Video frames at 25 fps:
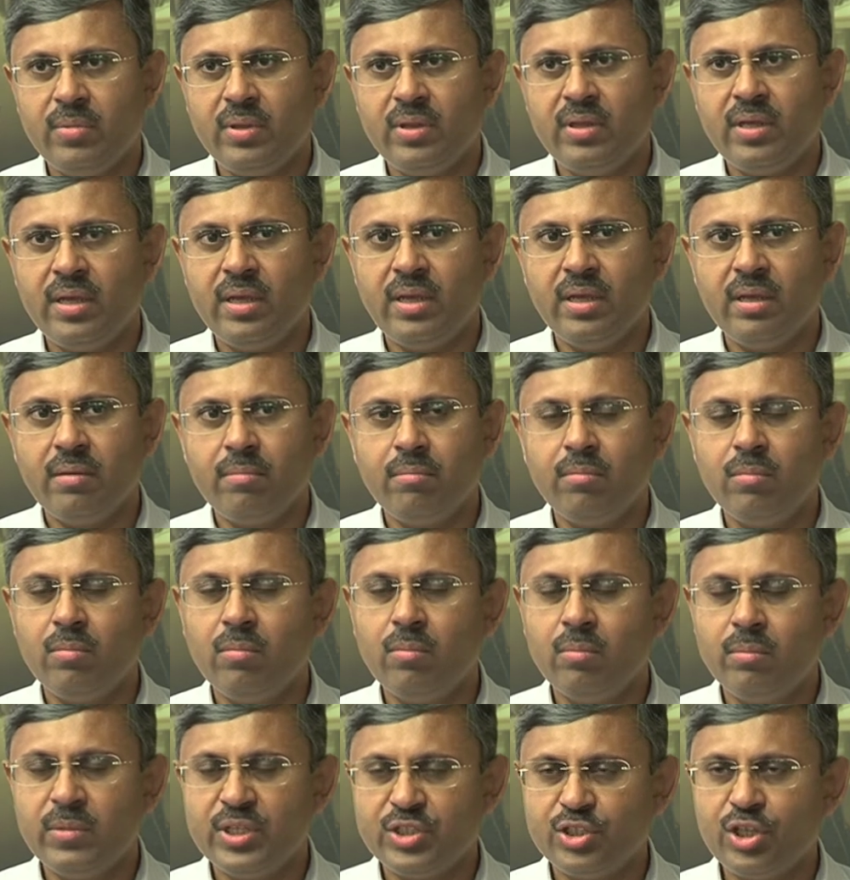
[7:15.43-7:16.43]
the
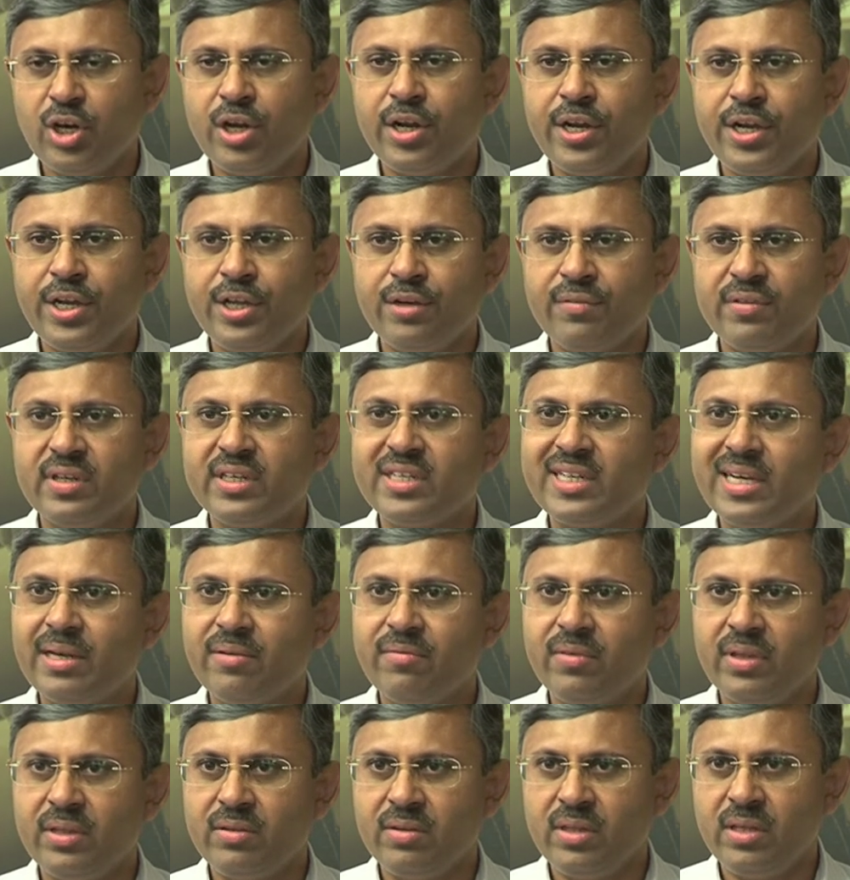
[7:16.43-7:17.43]
majority of the
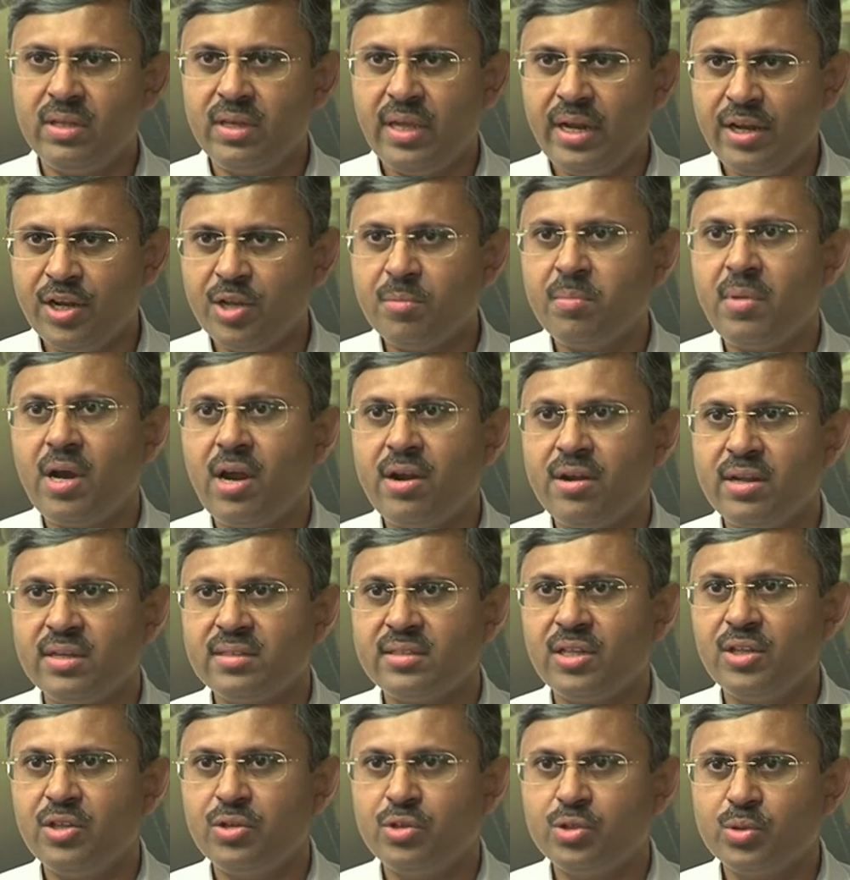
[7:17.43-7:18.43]
time when the
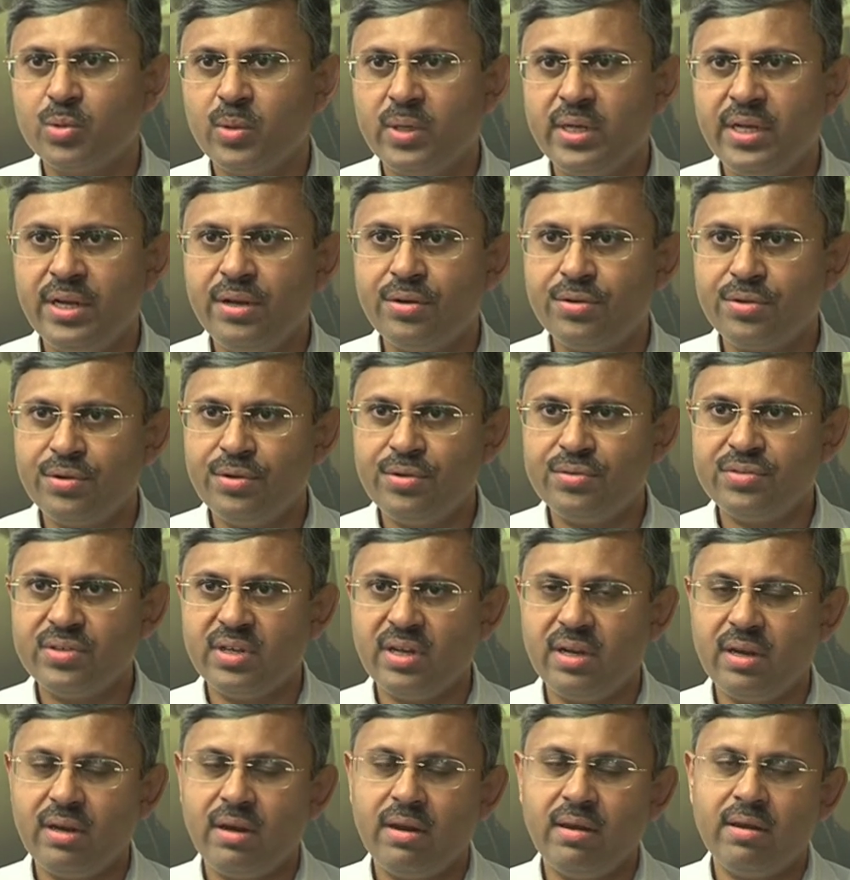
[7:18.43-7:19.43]
antibiotics are usually introduced in,
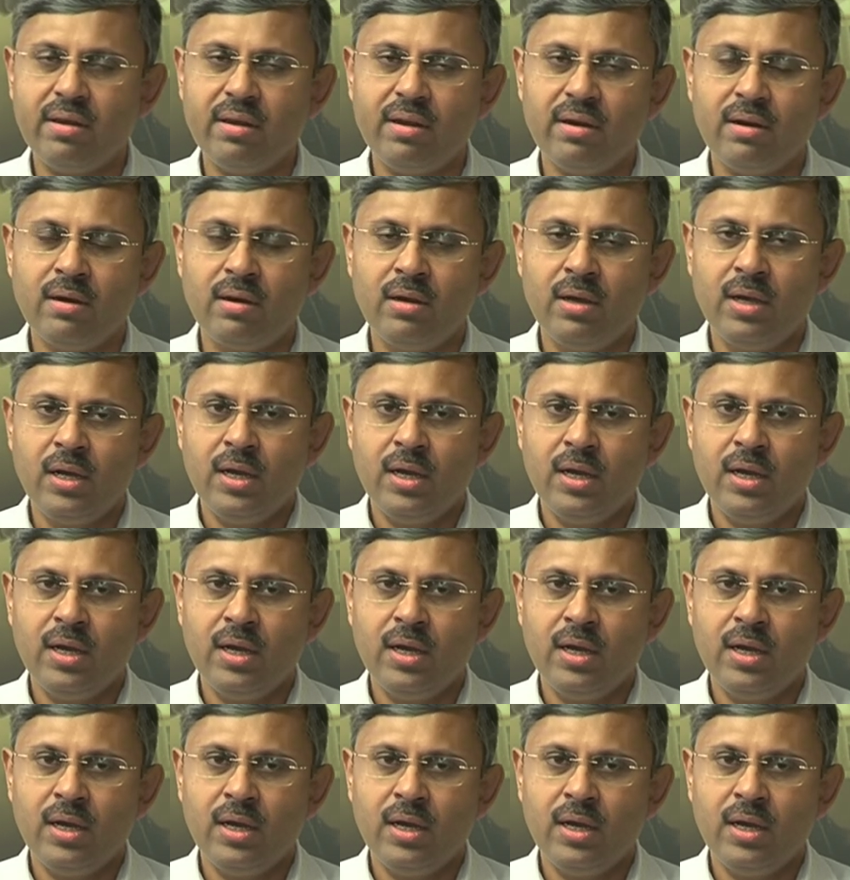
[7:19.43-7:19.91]
India,